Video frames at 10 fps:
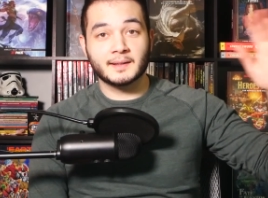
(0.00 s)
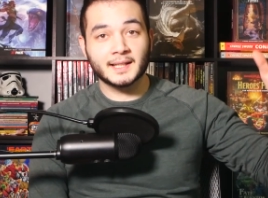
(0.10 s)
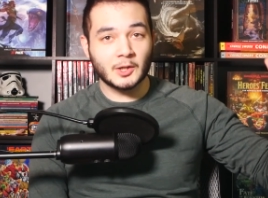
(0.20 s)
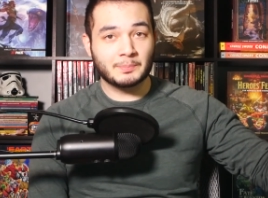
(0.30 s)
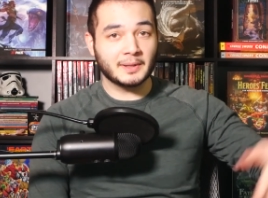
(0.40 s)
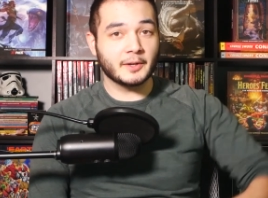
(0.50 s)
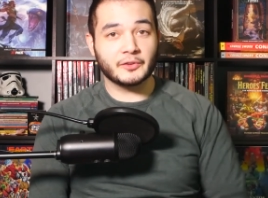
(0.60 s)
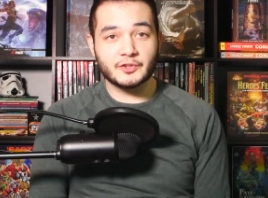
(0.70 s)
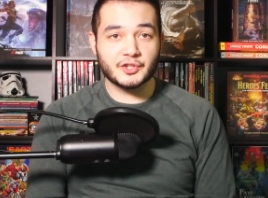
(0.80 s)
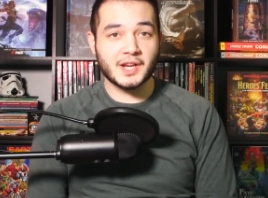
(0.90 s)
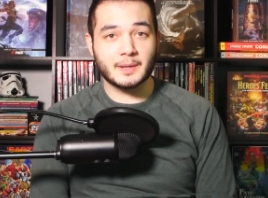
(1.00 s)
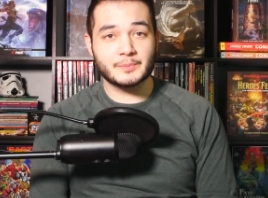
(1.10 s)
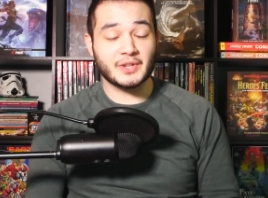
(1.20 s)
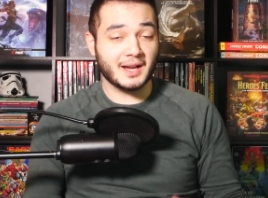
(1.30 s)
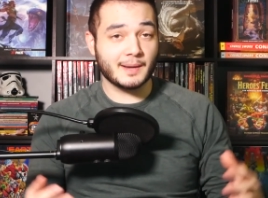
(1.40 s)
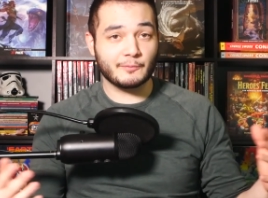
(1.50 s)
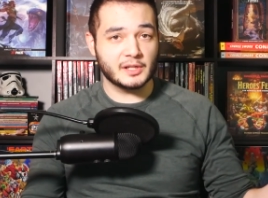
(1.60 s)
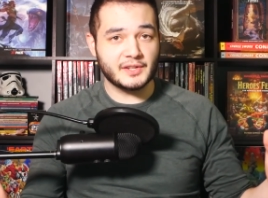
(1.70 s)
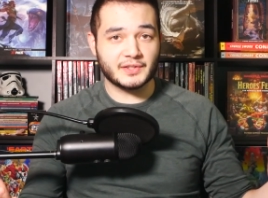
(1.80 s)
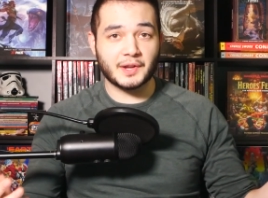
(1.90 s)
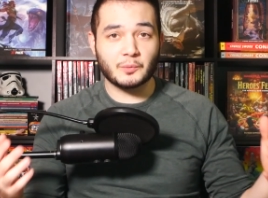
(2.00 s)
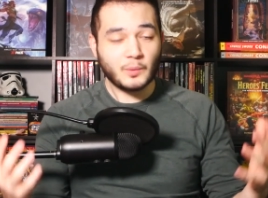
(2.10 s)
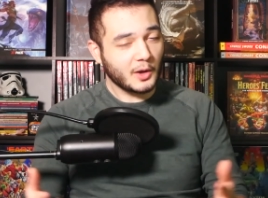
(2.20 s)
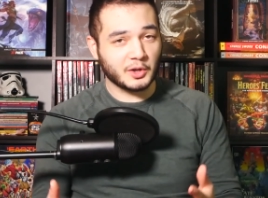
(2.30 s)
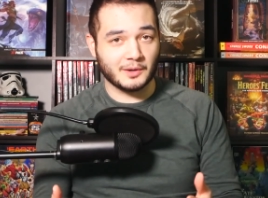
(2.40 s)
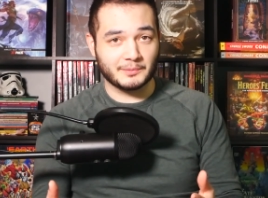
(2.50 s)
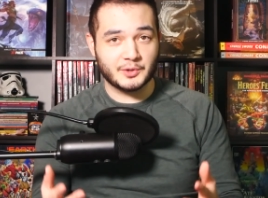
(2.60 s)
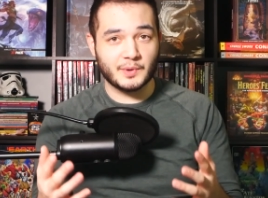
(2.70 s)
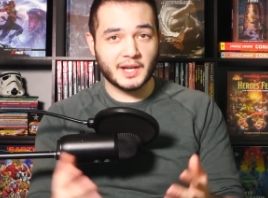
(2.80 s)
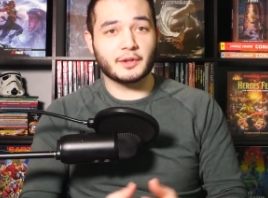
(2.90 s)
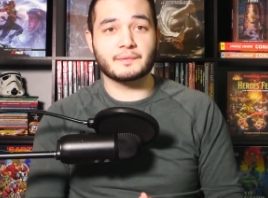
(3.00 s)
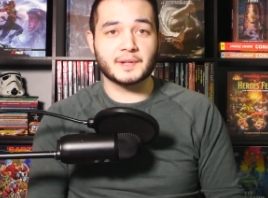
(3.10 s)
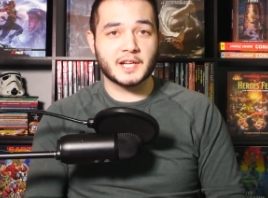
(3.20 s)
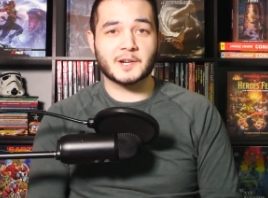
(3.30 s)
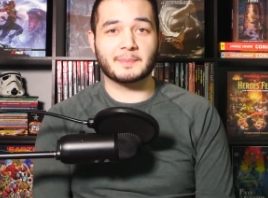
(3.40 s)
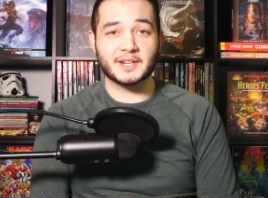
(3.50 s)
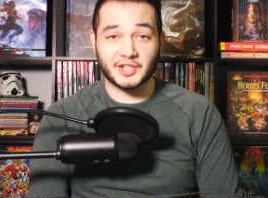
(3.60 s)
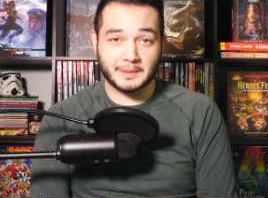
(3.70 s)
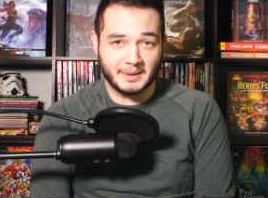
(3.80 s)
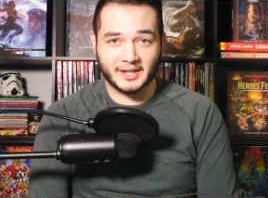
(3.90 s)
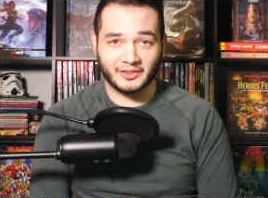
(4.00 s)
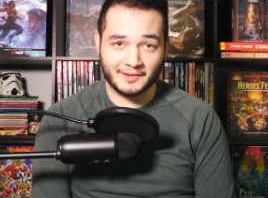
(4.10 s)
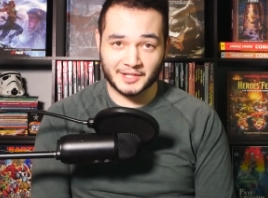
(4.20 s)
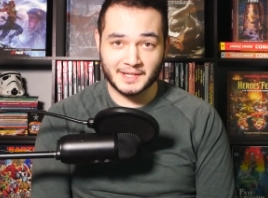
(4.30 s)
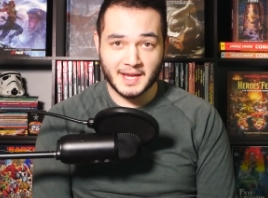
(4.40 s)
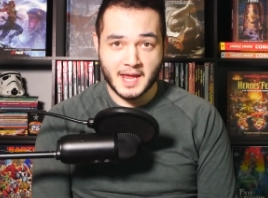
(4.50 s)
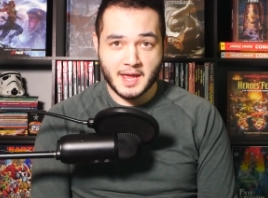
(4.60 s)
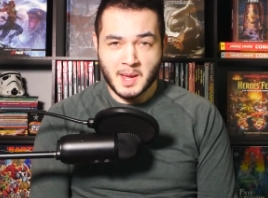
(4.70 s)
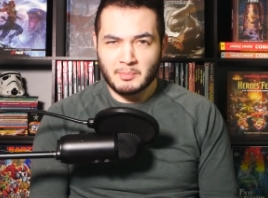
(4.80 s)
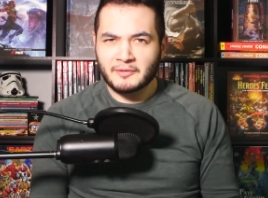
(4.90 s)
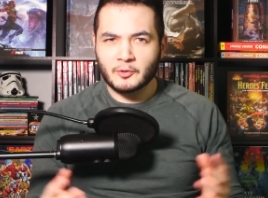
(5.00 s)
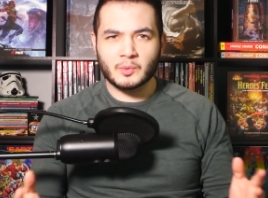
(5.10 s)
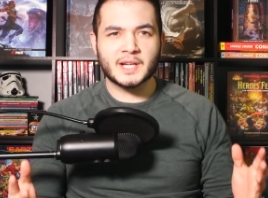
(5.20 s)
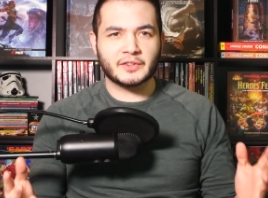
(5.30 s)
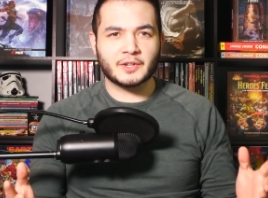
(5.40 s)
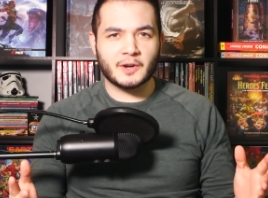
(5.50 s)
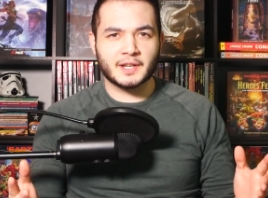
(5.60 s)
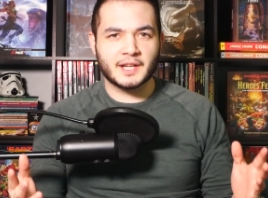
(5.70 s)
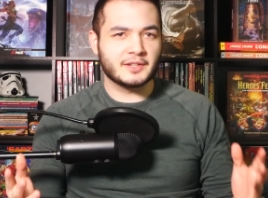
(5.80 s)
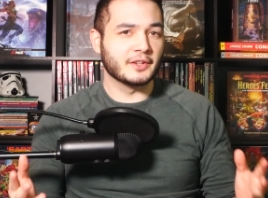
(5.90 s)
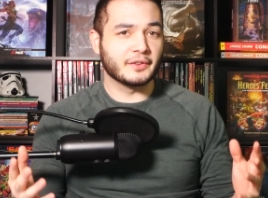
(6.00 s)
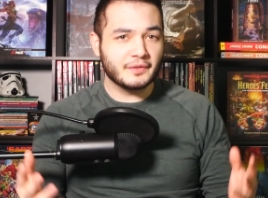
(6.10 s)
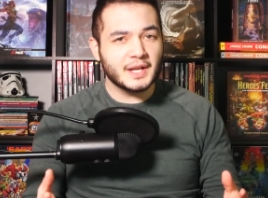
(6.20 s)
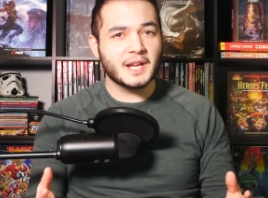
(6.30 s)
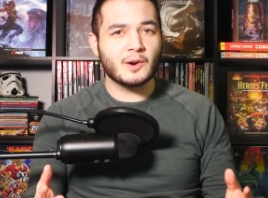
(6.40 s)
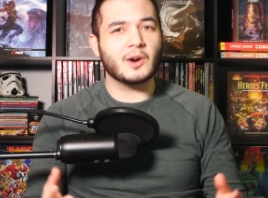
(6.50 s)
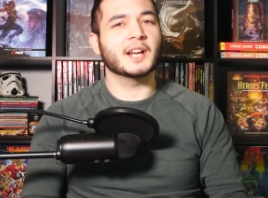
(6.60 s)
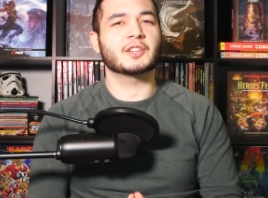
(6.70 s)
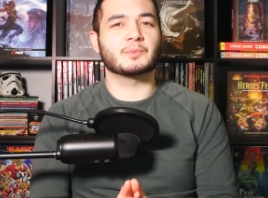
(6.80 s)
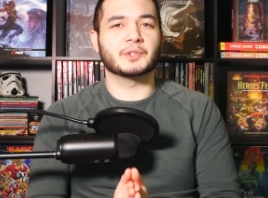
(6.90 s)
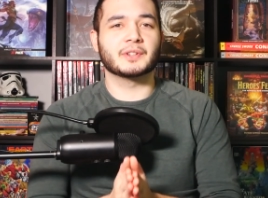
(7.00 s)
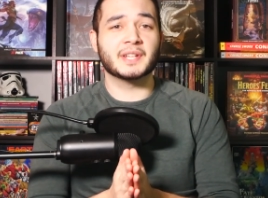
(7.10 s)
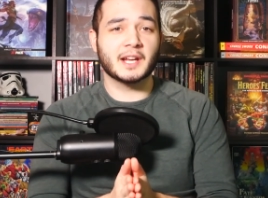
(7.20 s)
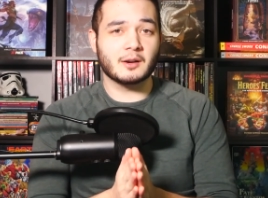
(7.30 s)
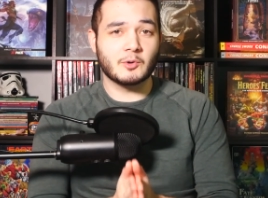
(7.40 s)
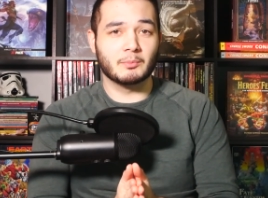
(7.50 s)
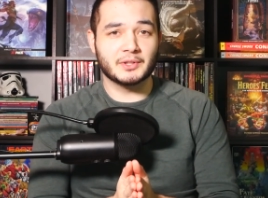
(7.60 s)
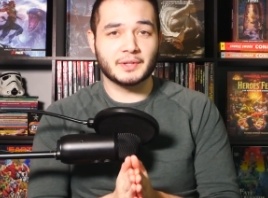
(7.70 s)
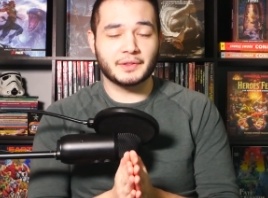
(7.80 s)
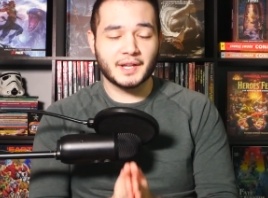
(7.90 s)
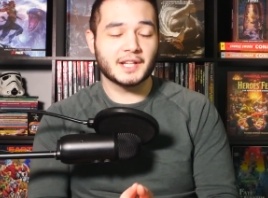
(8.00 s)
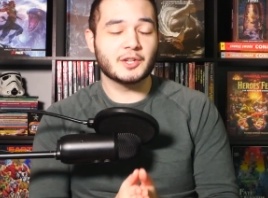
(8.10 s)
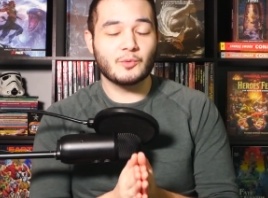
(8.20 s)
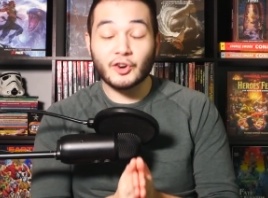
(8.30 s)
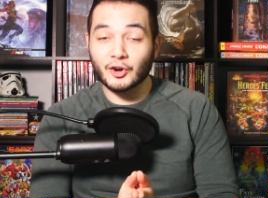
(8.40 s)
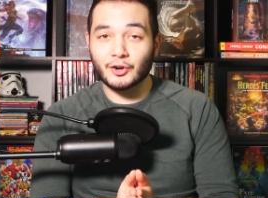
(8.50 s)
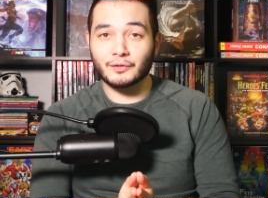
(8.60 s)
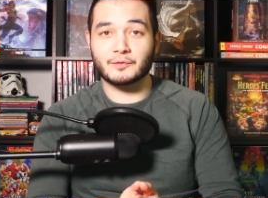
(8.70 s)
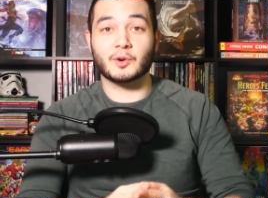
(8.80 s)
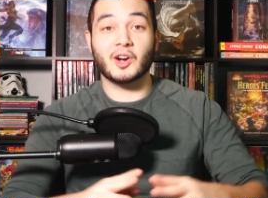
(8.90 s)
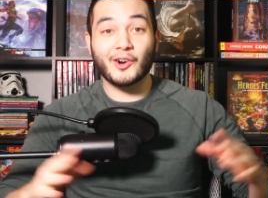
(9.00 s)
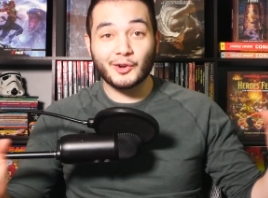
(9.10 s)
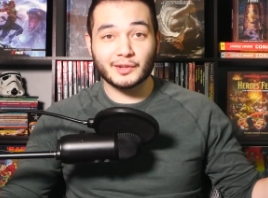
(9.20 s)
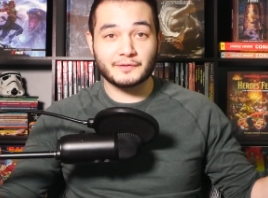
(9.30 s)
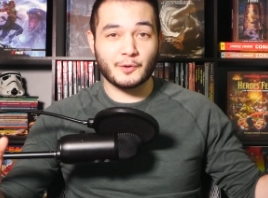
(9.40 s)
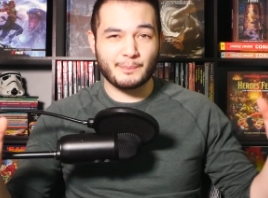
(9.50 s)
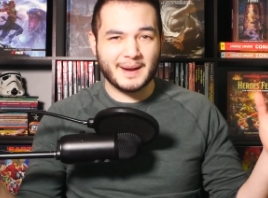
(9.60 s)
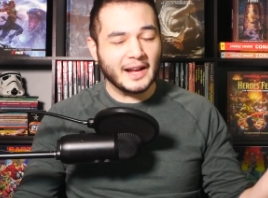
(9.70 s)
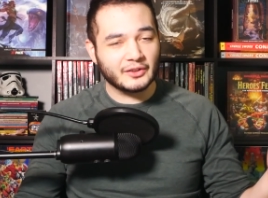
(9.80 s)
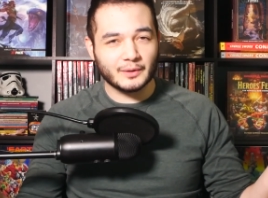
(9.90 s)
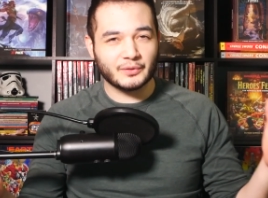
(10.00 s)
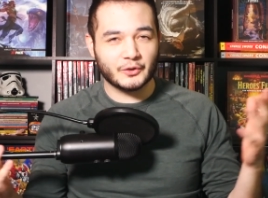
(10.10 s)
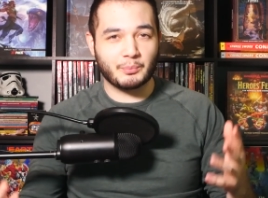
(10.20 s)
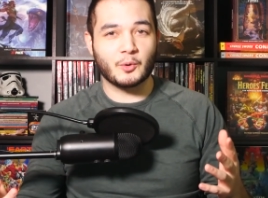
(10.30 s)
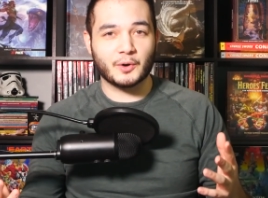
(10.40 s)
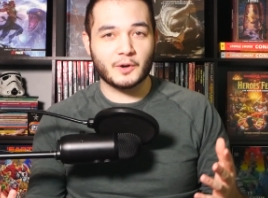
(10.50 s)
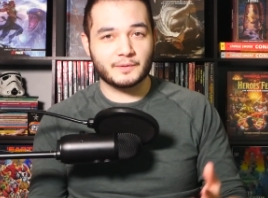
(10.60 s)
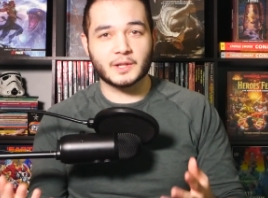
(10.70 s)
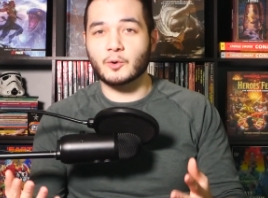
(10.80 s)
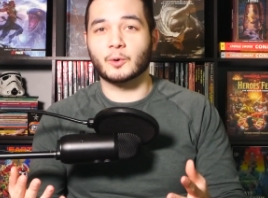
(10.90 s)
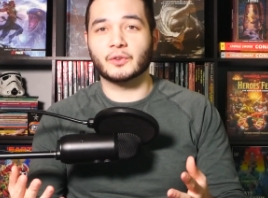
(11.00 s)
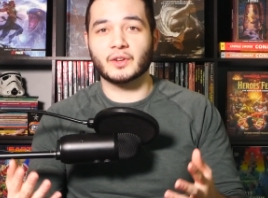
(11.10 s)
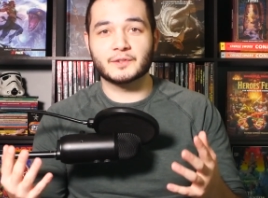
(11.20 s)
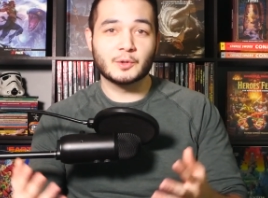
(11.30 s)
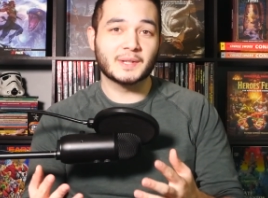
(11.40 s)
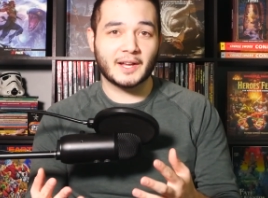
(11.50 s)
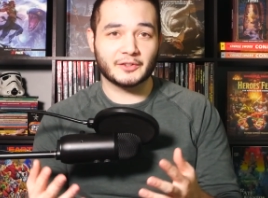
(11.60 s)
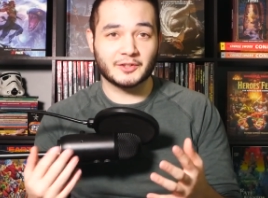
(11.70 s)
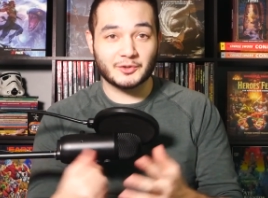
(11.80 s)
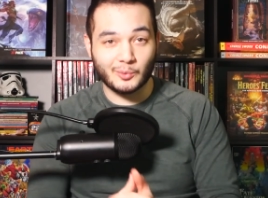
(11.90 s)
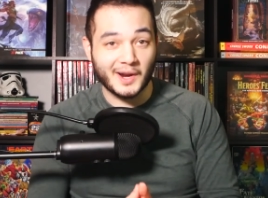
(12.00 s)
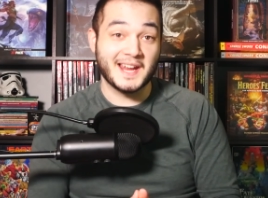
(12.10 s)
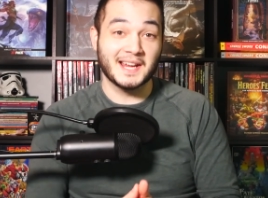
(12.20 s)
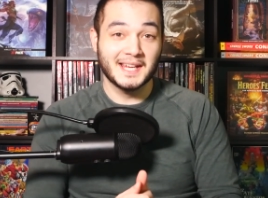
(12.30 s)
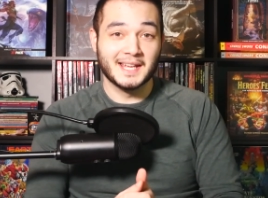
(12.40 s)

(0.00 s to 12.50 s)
Hello players and GMs, I am Reese and welcome to another video by Jetpack 7. Before we get started into this video, I just want to take a moment to thank you all for all of your massive support over the course of 2020.